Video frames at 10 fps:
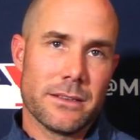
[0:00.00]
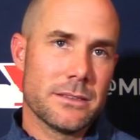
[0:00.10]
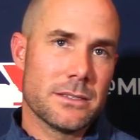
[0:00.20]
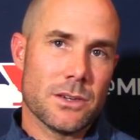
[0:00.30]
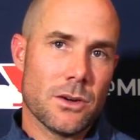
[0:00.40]

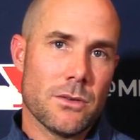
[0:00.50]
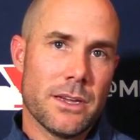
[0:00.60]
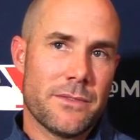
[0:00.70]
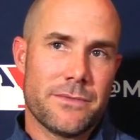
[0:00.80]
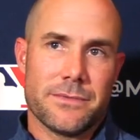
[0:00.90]
So
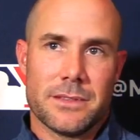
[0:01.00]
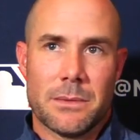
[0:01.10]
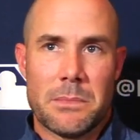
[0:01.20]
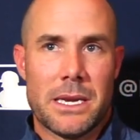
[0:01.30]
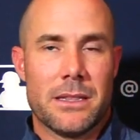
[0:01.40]
if the
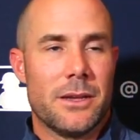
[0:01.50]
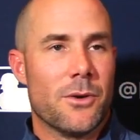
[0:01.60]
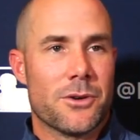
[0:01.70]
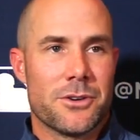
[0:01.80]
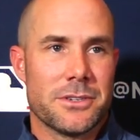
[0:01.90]
meat of the
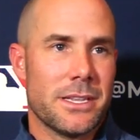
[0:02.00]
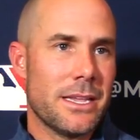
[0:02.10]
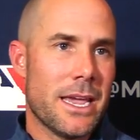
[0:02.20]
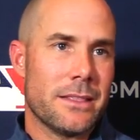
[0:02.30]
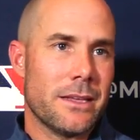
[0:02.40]
order is in the eighth